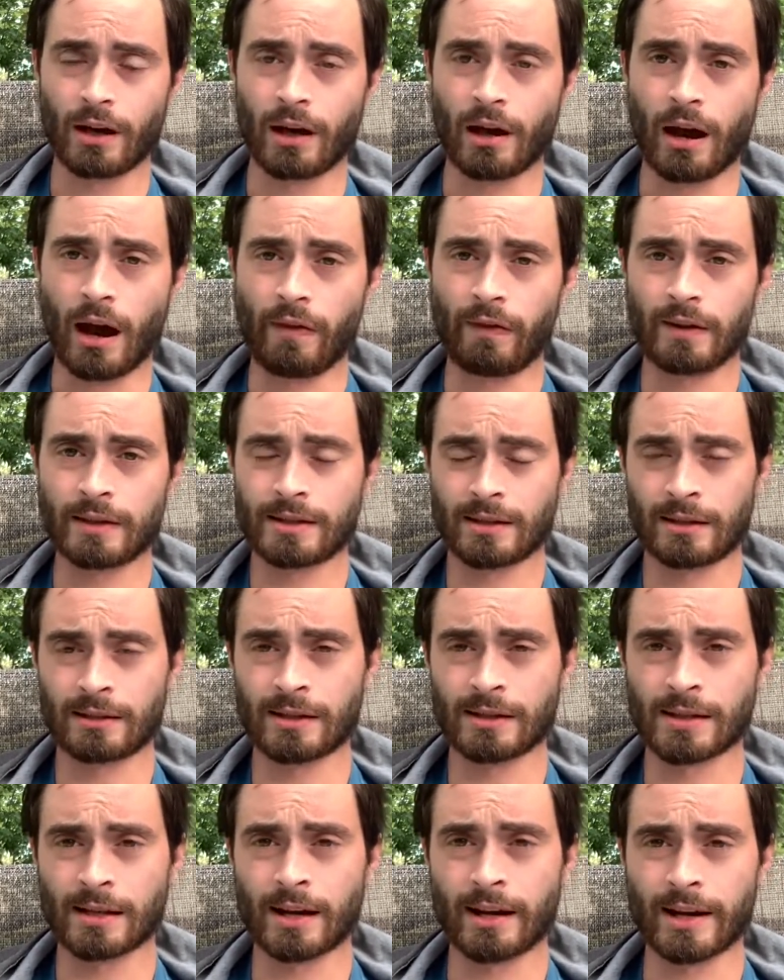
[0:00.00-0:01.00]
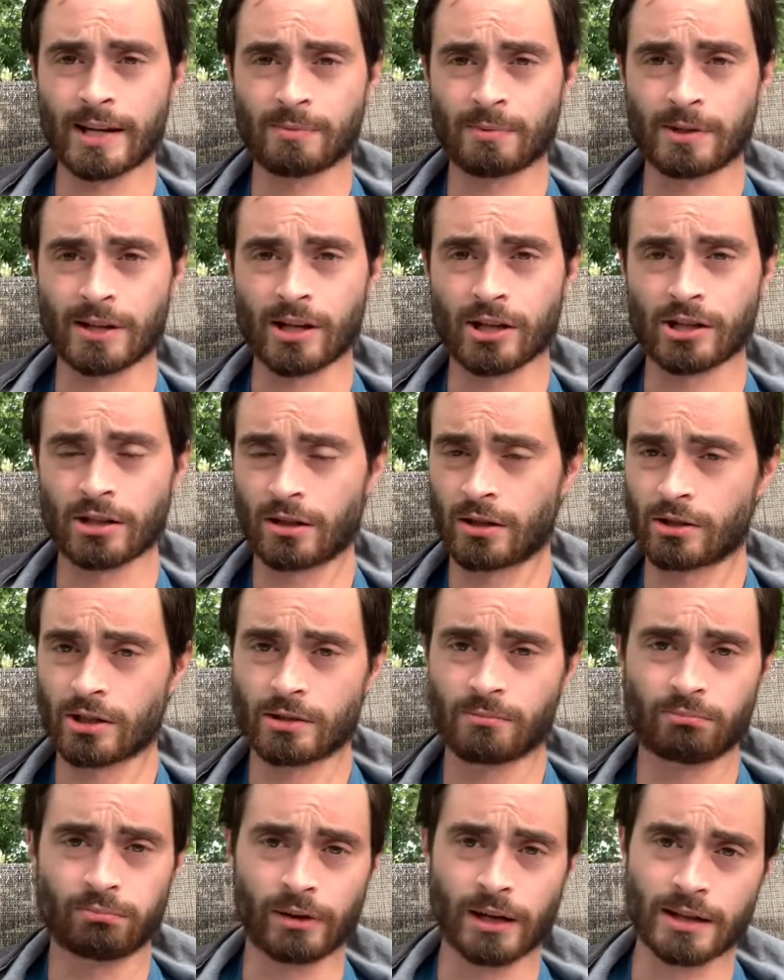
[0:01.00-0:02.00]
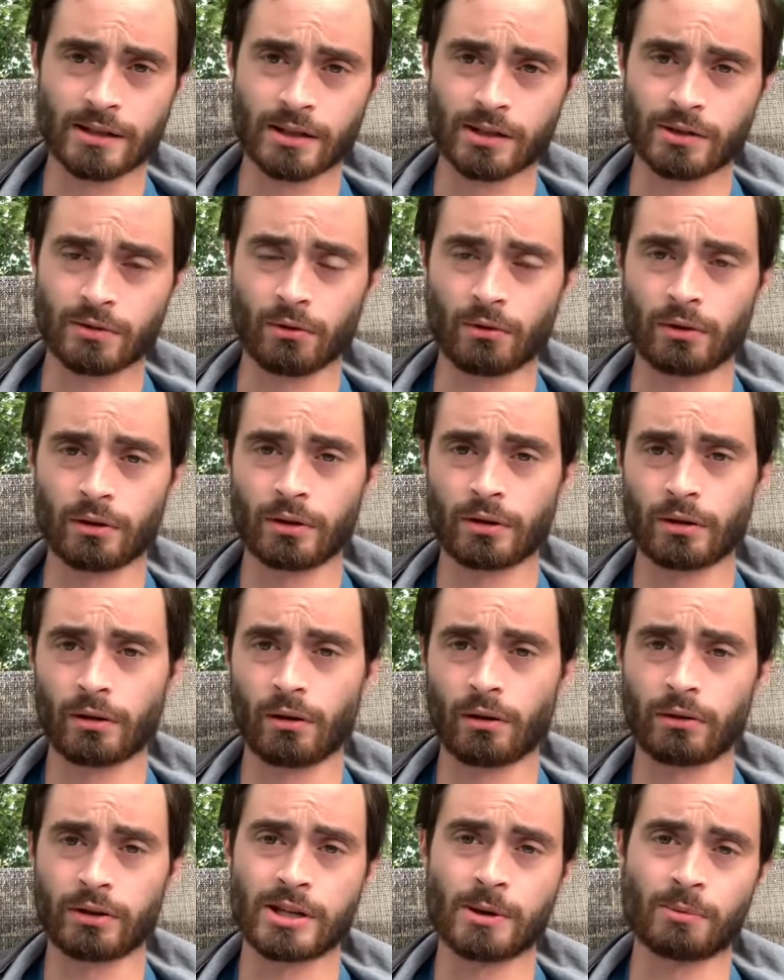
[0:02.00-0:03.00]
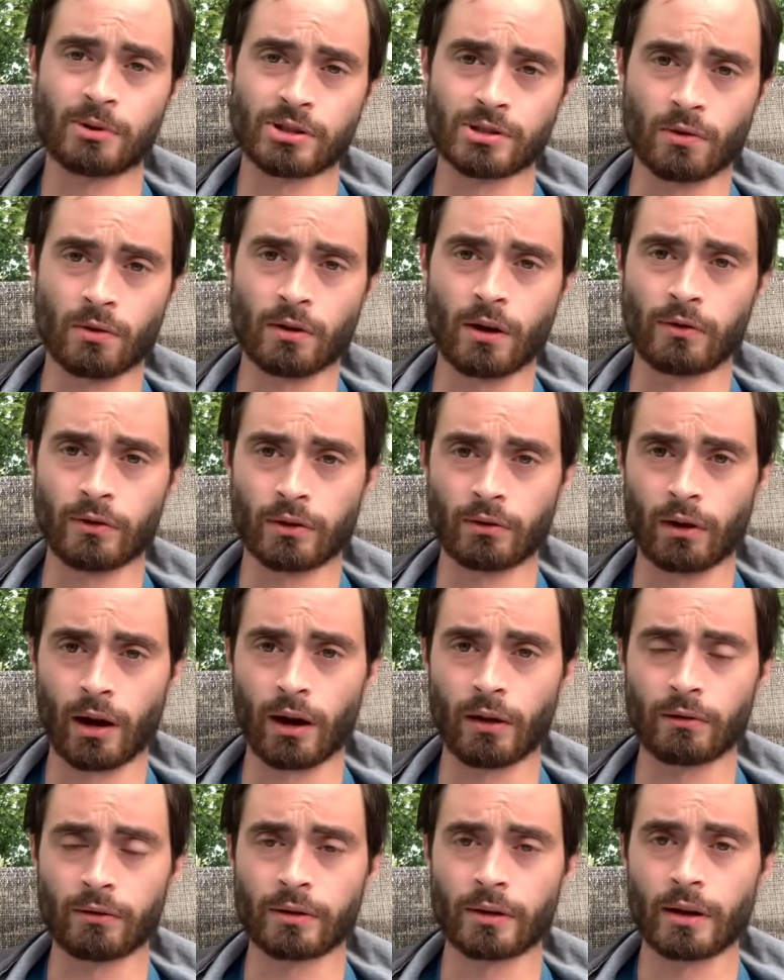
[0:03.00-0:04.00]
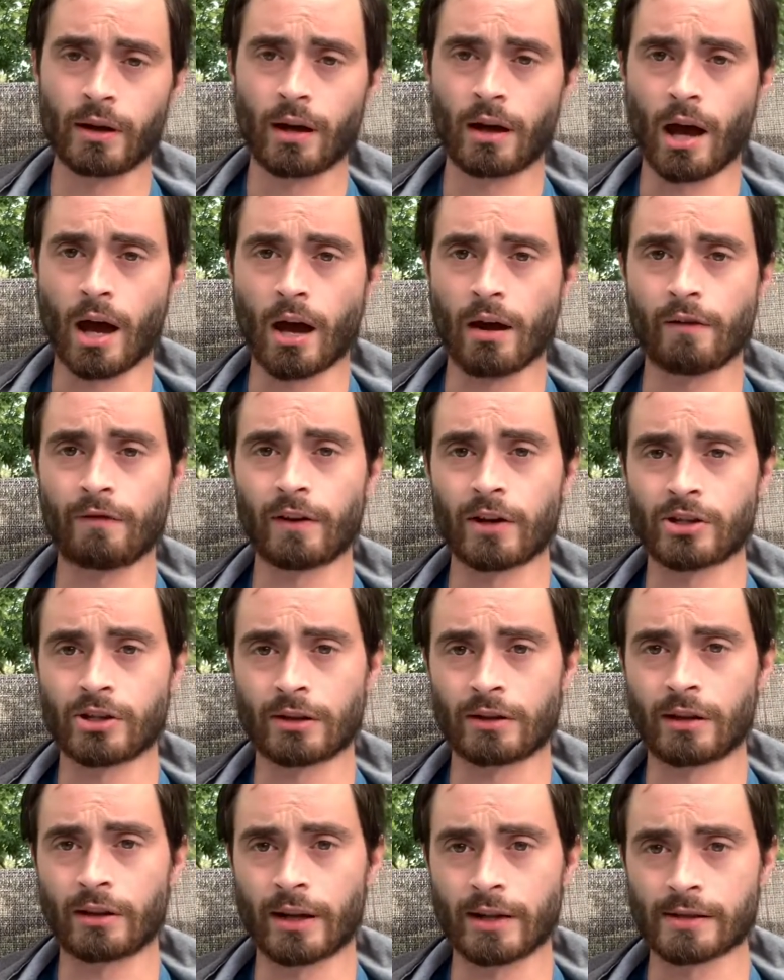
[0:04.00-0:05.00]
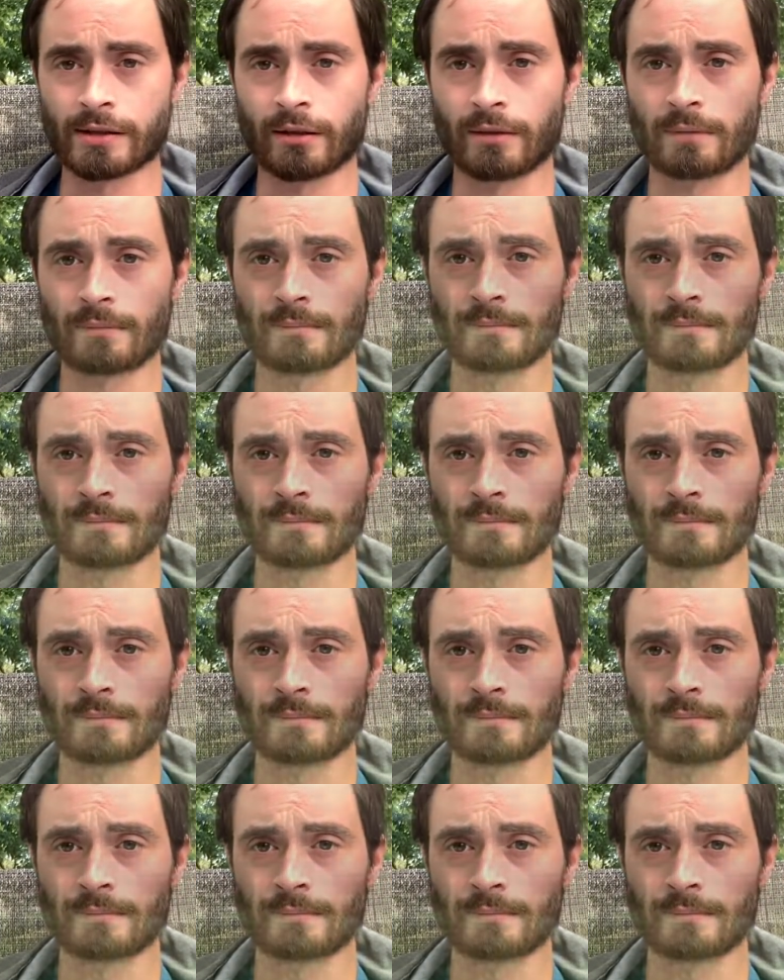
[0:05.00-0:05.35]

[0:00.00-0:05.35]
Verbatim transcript: and this ends us in a nice position to just place the sword, or the tip of the sword, on the ground, finishing the lesson.